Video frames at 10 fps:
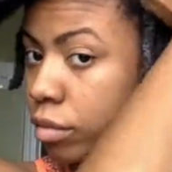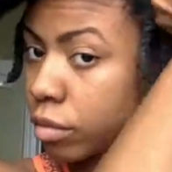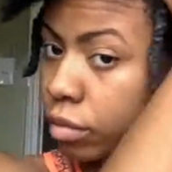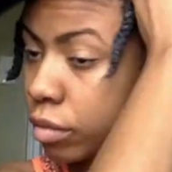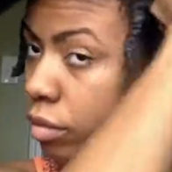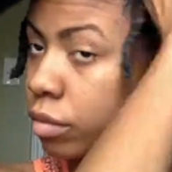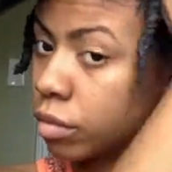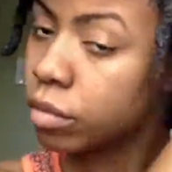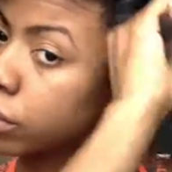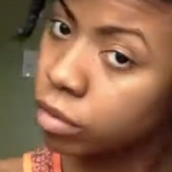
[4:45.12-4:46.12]

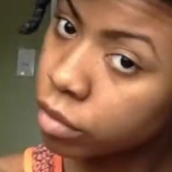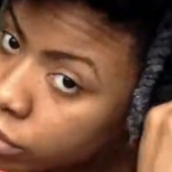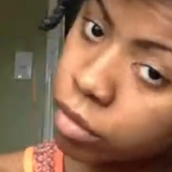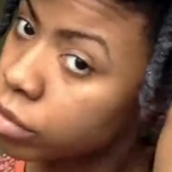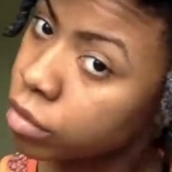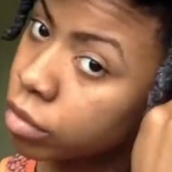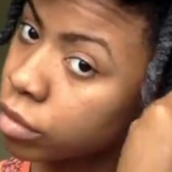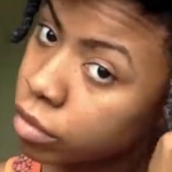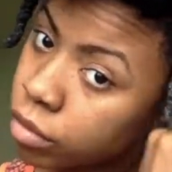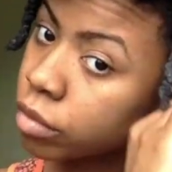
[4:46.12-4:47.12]
it was probably about
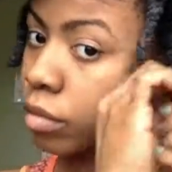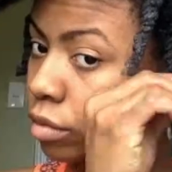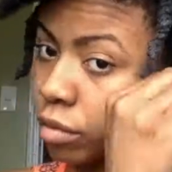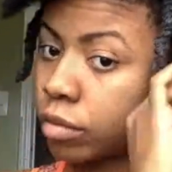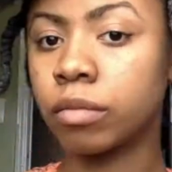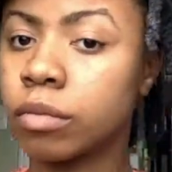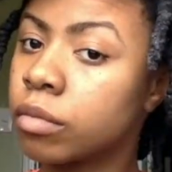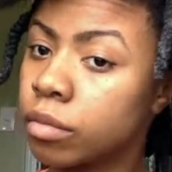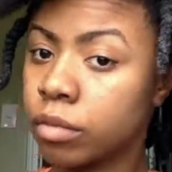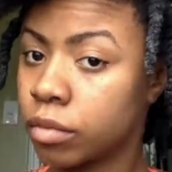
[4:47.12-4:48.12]
a year ago that I
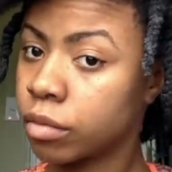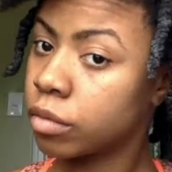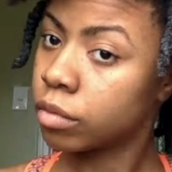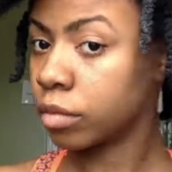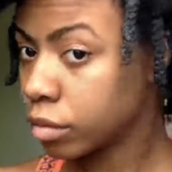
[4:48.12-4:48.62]
realized that I